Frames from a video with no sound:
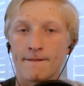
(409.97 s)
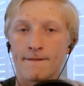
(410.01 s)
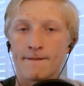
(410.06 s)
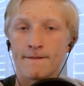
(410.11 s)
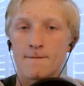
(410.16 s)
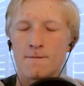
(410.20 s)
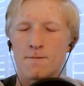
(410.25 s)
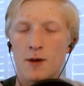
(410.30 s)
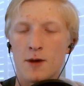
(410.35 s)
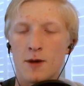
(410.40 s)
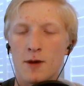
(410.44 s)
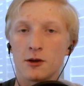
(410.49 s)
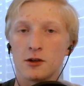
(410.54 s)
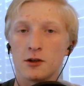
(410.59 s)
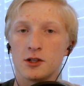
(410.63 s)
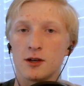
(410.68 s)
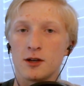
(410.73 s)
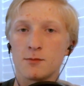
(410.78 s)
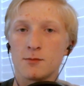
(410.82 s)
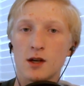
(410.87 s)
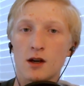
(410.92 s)

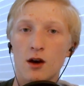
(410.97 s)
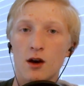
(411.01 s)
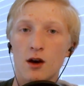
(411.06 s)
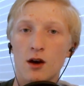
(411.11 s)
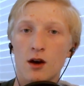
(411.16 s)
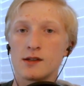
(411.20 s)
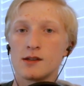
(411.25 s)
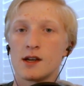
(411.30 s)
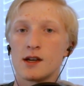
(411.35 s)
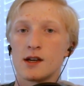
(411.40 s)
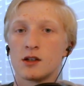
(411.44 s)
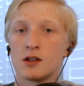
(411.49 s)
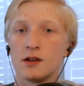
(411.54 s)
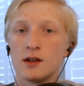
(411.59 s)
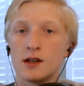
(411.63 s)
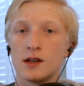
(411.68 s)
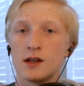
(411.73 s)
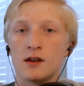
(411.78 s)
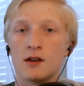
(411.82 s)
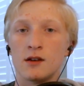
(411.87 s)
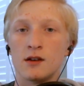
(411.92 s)
Microchips are essentially
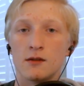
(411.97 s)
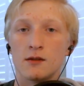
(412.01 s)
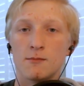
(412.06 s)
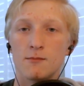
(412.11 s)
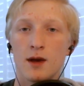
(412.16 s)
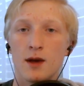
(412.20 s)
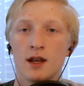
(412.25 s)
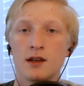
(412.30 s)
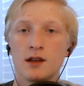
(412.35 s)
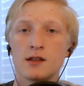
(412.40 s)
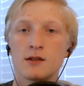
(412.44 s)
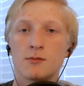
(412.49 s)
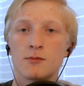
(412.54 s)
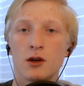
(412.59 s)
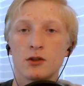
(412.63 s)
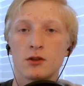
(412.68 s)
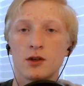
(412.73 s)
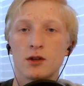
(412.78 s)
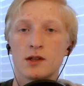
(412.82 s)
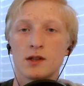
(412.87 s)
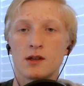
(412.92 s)
many small
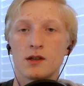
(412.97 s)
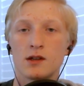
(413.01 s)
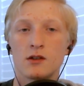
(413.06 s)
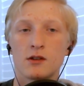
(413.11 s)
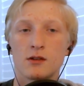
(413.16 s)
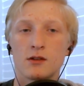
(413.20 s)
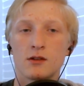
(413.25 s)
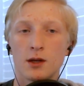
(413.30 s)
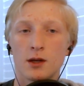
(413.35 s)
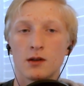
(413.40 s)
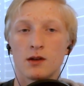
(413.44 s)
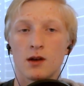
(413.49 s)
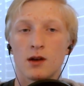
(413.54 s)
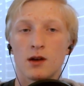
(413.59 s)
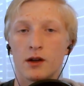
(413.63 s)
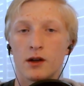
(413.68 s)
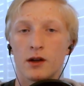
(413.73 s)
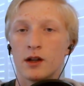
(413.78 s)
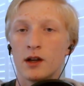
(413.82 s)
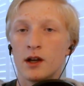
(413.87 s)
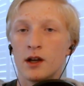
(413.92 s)
transistors built on
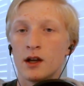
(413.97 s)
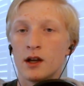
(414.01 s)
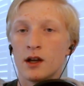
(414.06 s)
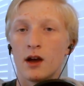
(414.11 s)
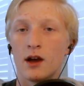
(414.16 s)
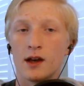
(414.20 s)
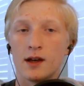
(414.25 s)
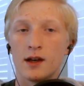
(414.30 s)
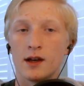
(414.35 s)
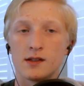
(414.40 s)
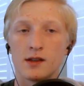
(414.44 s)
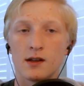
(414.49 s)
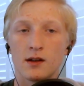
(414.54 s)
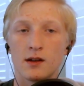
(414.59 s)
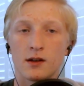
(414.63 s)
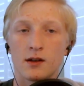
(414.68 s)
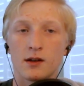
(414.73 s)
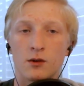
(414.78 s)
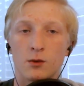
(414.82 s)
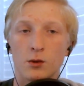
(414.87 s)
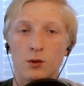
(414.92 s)
a
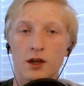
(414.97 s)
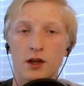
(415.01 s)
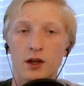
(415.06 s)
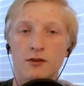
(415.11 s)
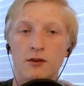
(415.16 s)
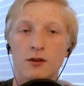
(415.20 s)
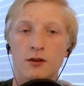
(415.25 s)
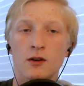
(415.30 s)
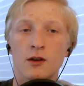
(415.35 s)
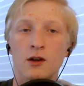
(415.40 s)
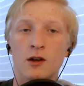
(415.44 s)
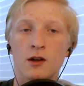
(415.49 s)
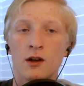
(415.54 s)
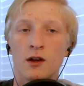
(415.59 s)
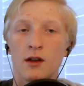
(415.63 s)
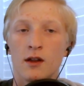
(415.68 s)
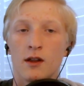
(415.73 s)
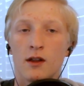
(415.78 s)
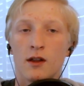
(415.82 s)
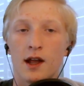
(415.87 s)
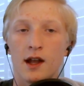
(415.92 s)
silicon wafer
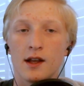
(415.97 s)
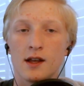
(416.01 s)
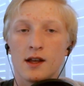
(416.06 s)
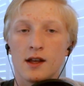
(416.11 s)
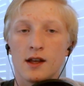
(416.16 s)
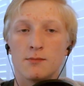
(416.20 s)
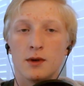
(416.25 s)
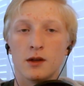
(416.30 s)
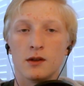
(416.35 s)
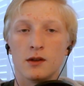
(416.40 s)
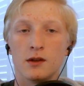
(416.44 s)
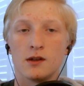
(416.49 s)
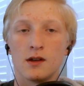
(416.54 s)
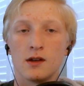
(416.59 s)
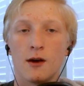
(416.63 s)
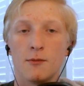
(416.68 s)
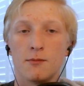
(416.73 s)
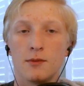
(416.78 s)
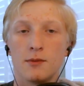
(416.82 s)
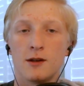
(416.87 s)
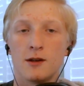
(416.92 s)
that is built up
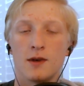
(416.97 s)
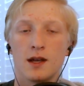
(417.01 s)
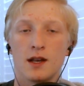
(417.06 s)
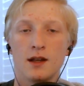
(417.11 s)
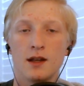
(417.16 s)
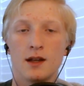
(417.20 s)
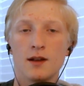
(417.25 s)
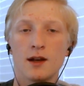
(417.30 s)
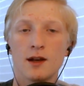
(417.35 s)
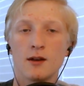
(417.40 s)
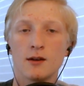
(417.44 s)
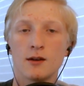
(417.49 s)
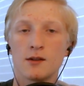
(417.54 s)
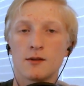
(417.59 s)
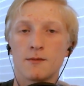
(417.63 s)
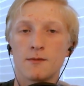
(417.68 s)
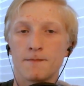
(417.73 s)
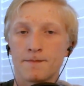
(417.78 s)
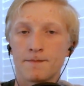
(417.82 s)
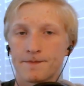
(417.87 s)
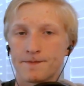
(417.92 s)
in many layers.
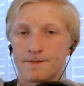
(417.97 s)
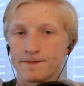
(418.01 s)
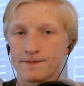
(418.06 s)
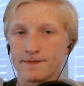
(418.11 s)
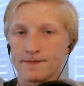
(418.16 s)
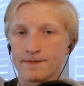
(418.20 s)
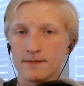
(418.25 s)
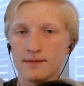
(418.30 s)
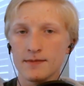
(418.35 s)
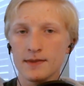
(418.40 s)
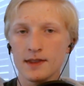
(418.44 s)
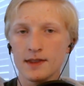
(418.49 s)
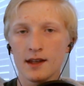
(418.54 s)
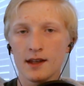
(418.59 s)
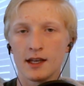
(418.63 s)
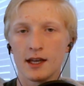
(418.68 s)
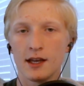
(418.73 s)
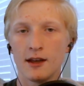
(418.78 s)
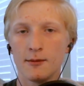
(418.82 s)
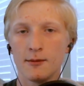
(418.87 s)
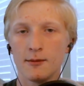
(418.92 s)

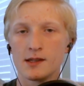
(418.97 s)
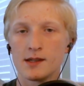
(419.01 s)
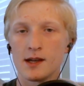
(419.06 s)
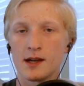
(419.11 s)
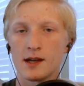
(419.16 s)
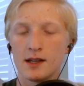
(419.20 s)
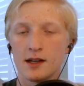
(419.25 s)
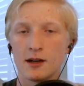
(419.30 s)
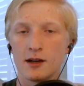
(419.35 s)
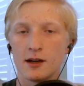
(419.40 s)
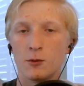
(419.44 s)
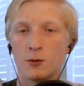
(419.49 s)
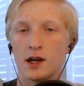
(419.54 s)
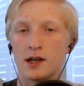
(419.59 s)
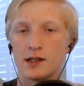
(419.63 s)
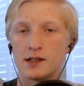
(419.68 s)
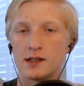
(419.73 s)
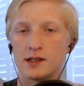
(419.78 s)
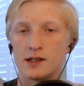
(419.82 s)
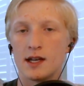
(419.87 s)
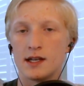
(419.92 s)
Kilby's idea was,
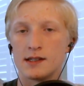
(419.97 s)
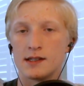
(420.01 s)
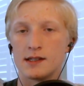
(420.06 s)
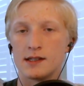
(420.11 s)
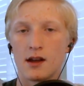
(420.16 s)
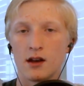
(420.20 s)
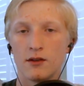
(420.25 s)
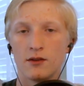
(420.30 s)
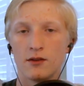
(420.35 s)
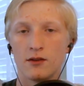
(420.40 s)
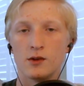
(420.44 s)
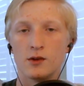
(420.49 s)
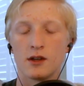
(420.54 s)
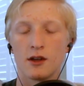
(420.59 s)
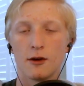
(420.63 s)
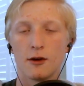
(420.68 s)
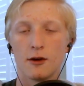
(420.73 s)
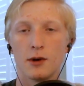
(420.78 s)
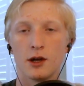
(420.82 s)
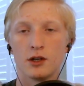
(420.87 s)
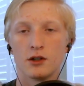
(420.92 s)
instead of using a
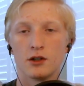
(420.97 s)
bunch of